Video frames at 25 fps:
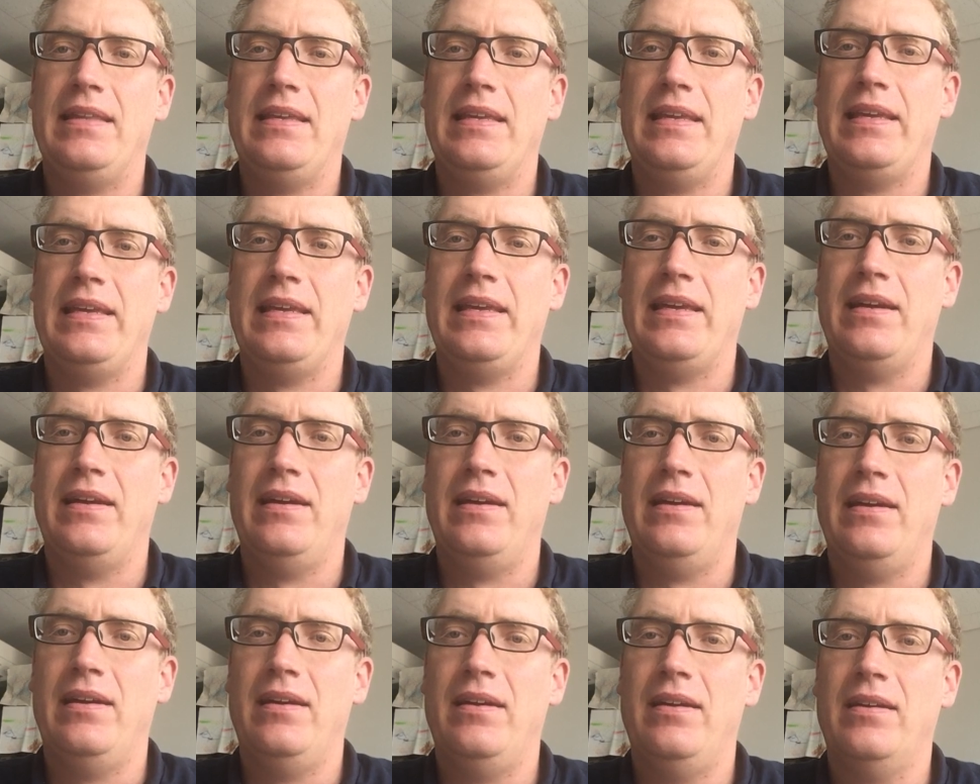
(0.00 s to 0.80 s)
the
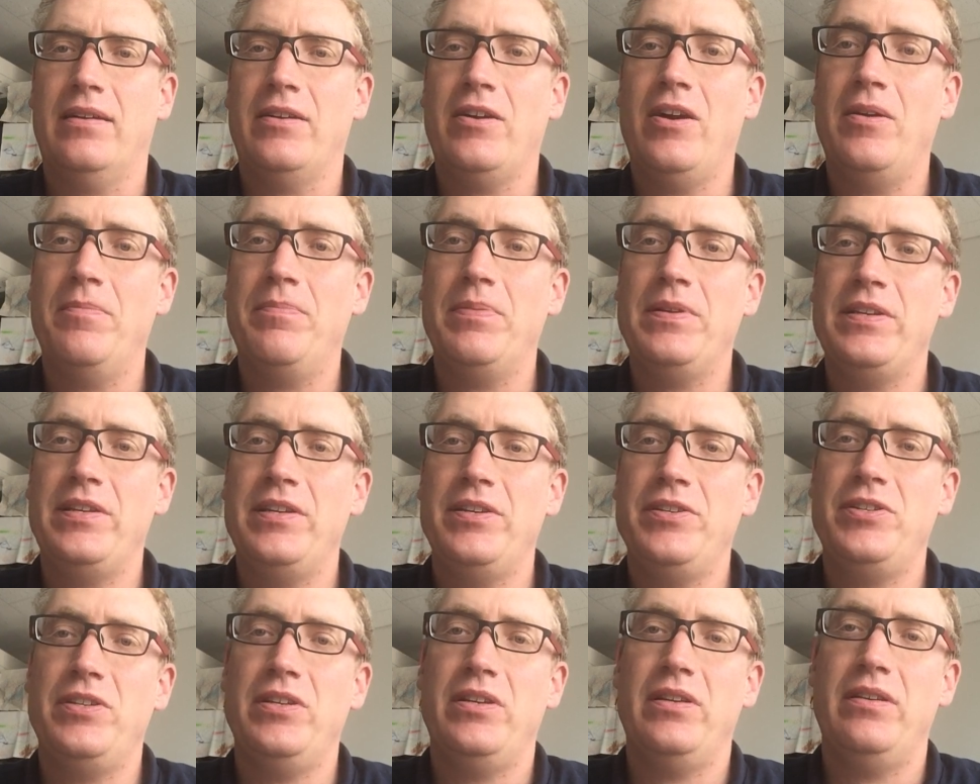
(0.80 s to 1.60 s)

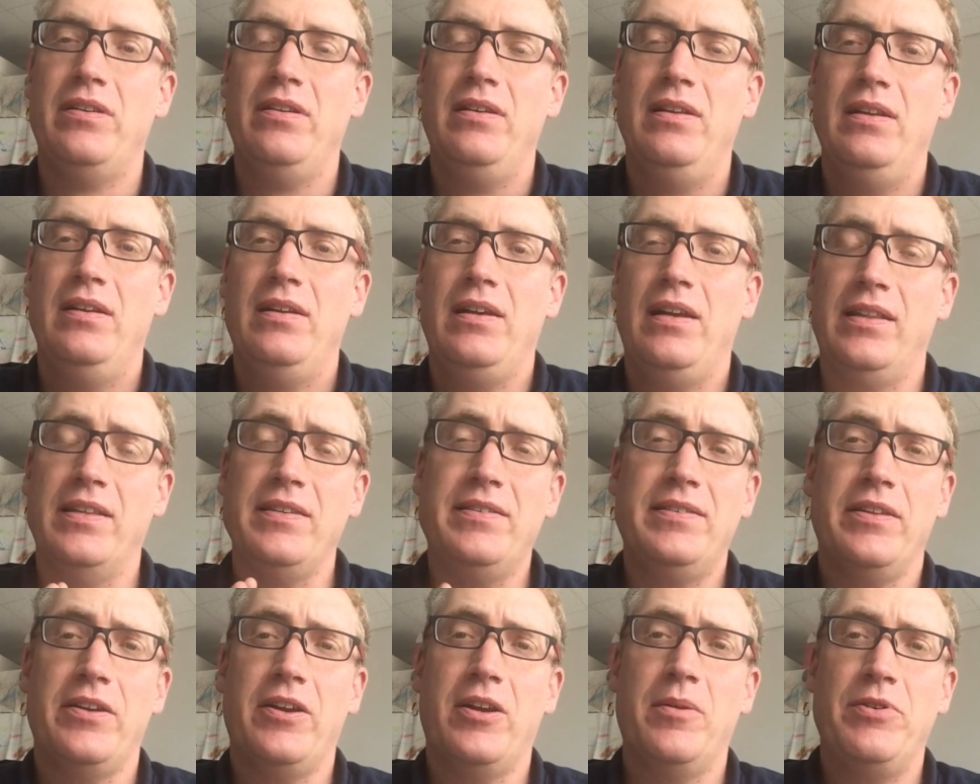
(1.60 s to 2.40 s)
competition, at
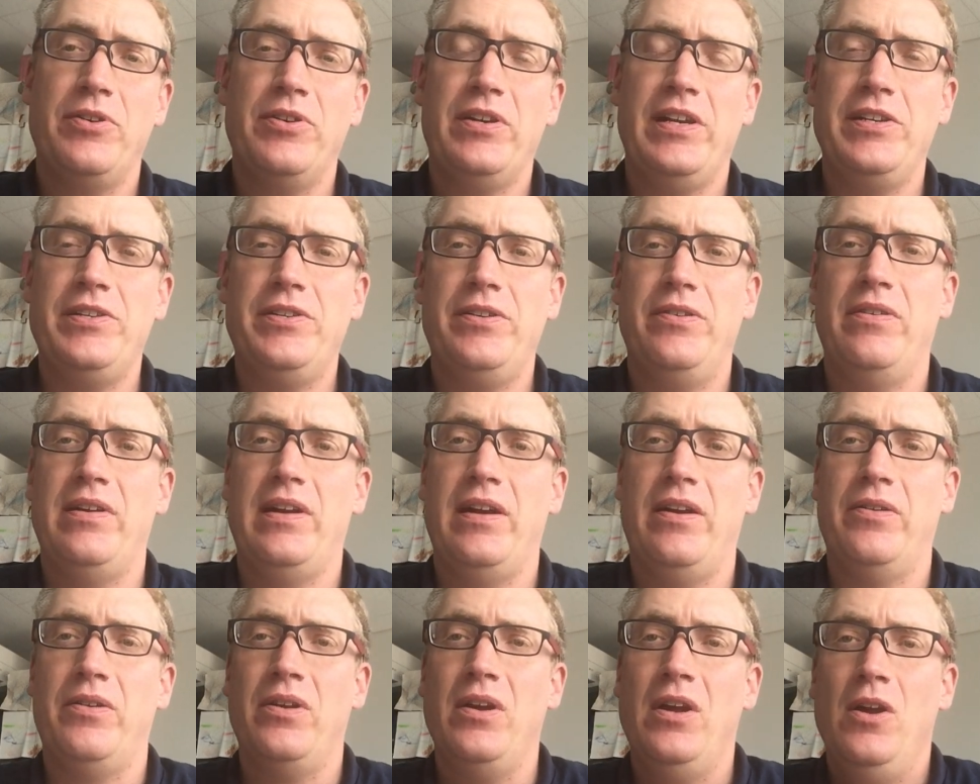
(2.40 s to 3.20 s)
least the arbitration
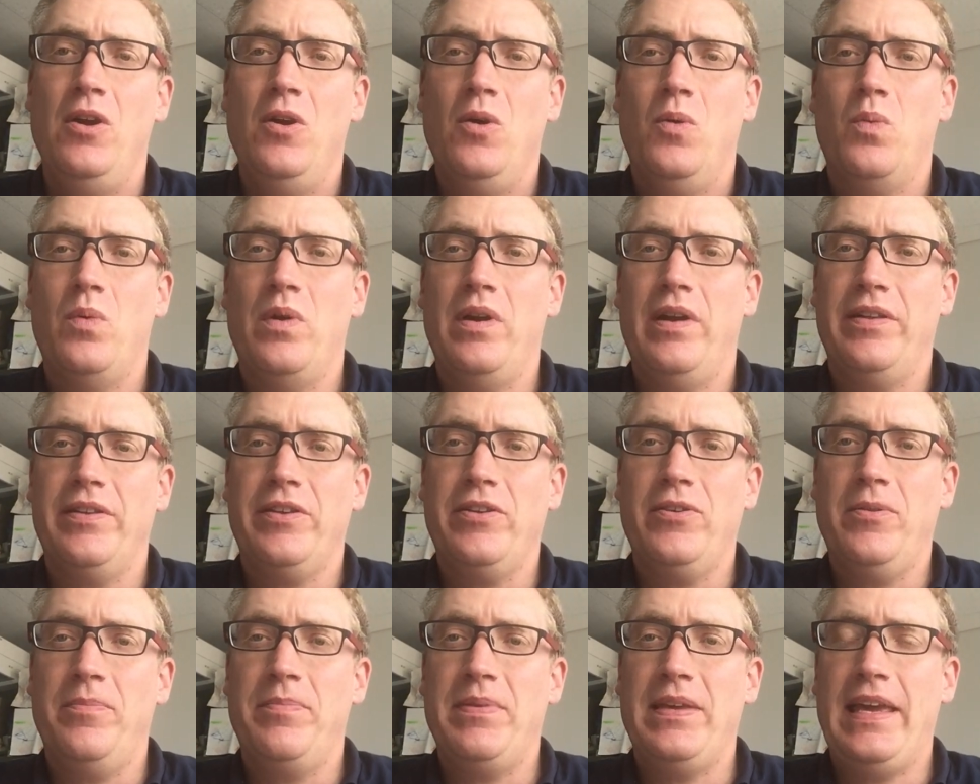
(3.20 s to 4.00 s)
round, where
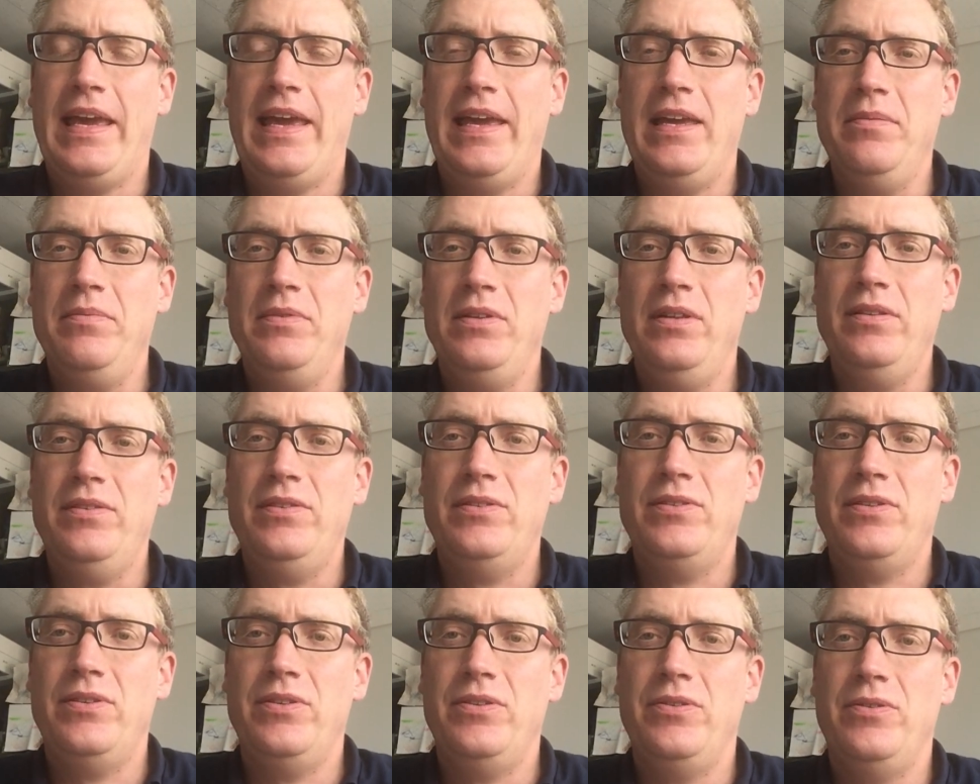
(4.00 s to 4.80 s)
you'll be able
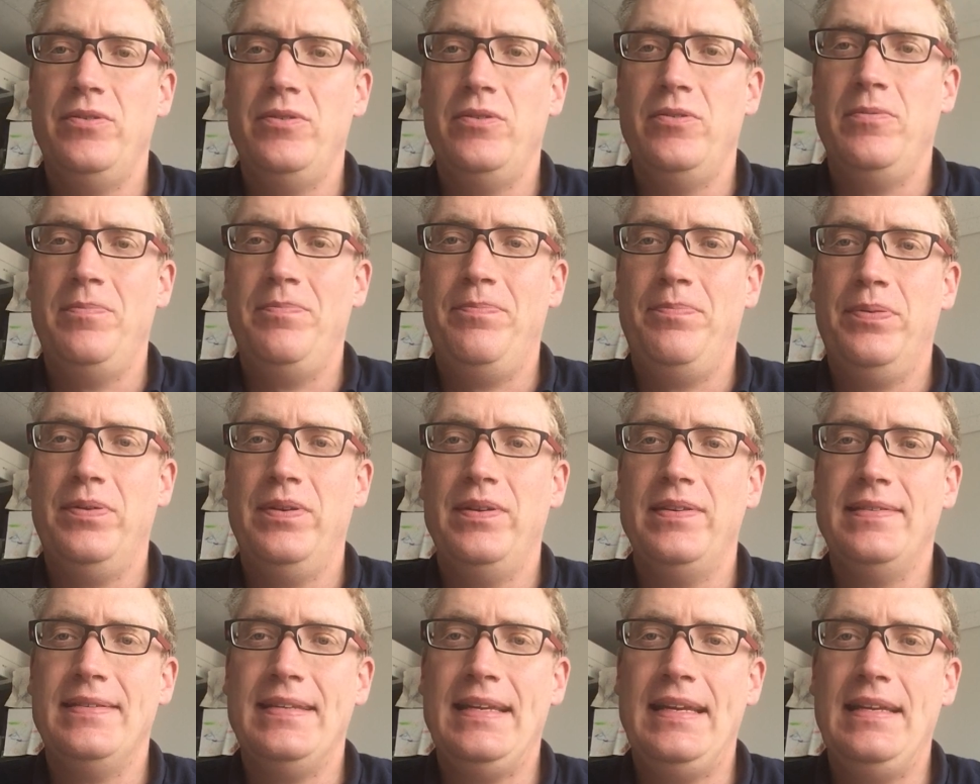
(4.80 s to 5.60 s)
to
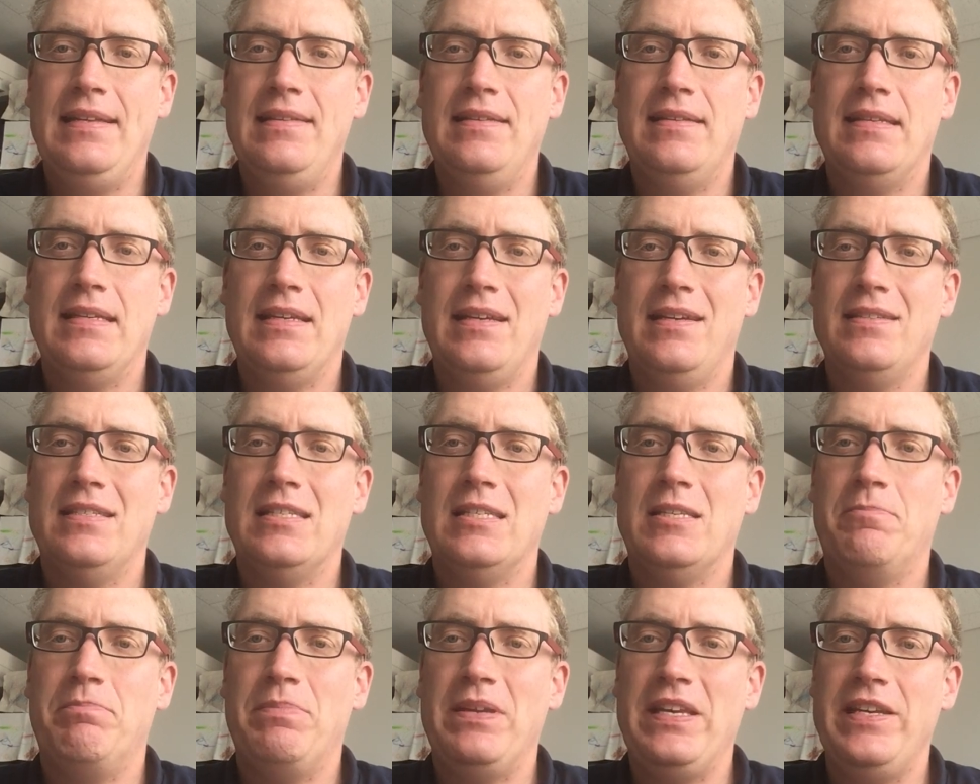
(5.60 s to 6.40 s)
present a
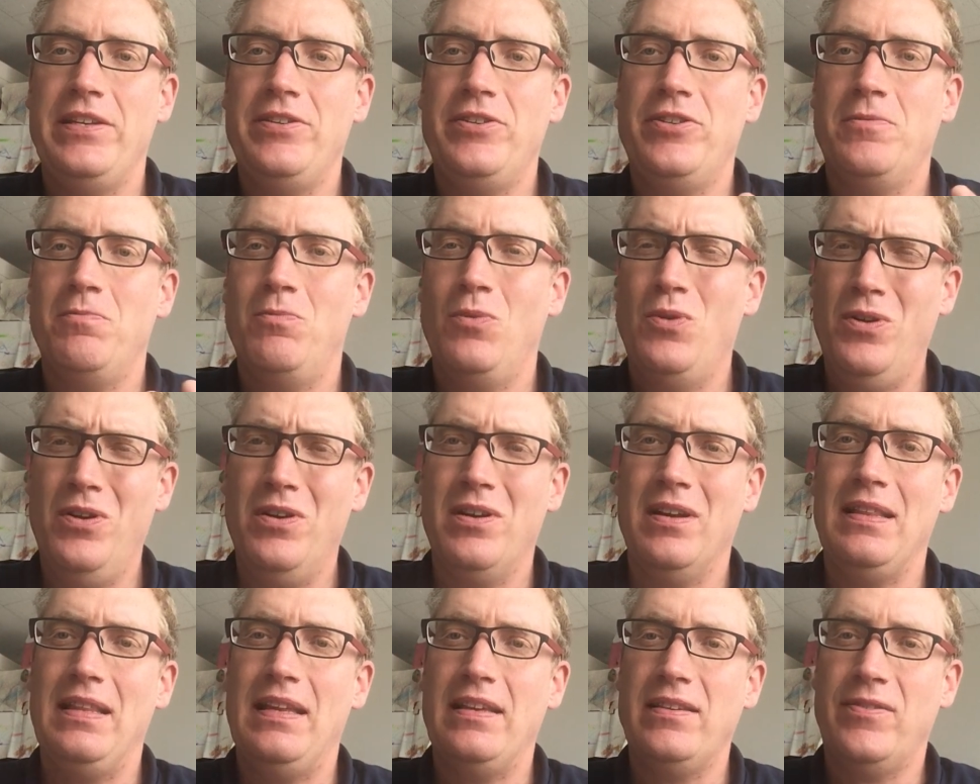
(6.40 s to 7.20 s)
speech more
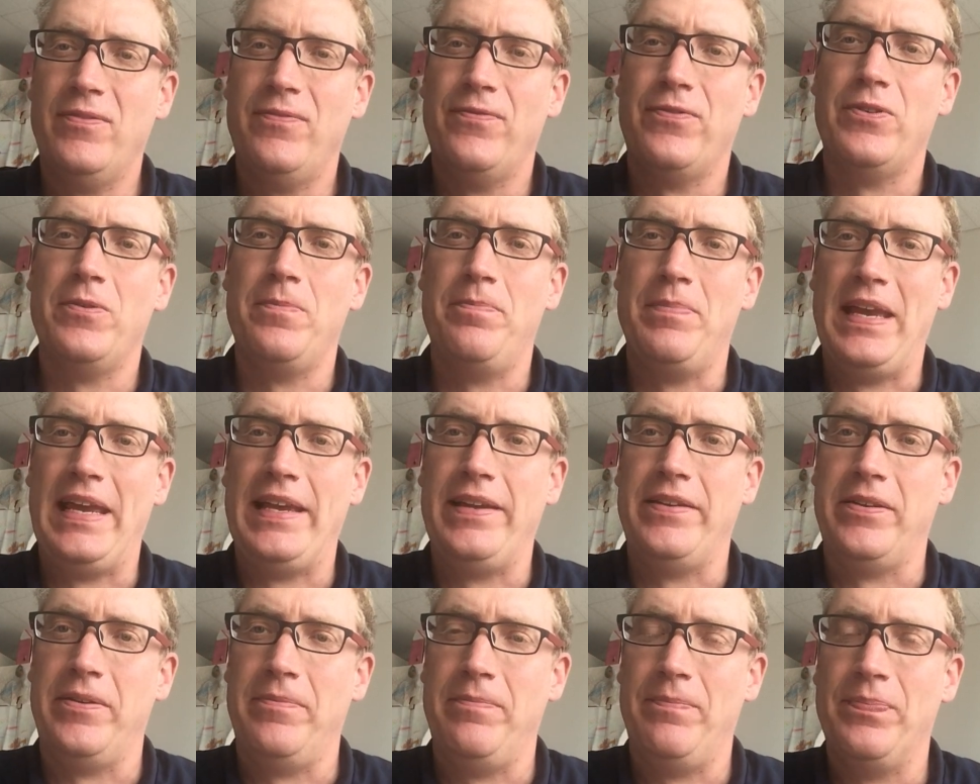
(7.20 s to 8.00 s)
or less
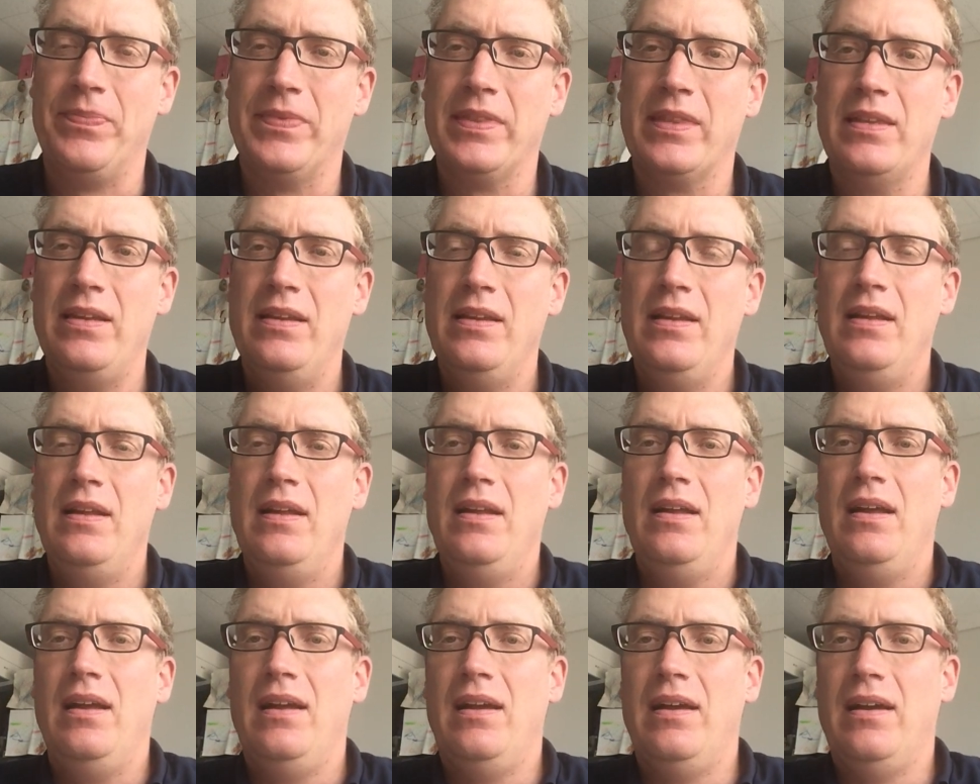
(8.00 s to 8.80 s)
verbatim.
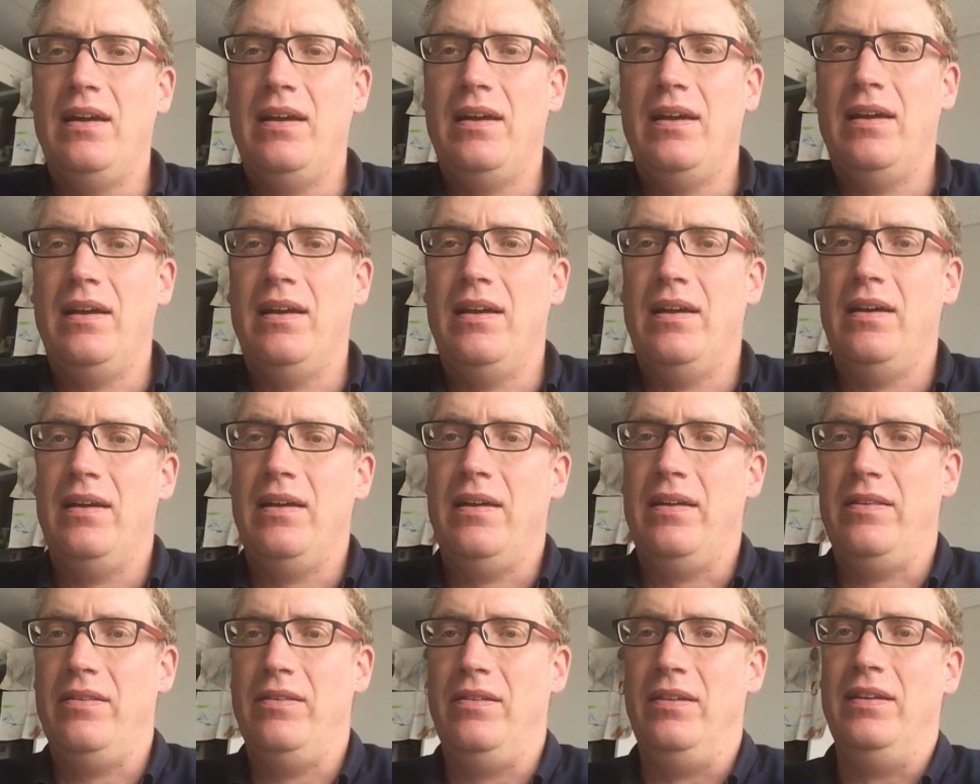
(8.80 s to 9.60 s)
Because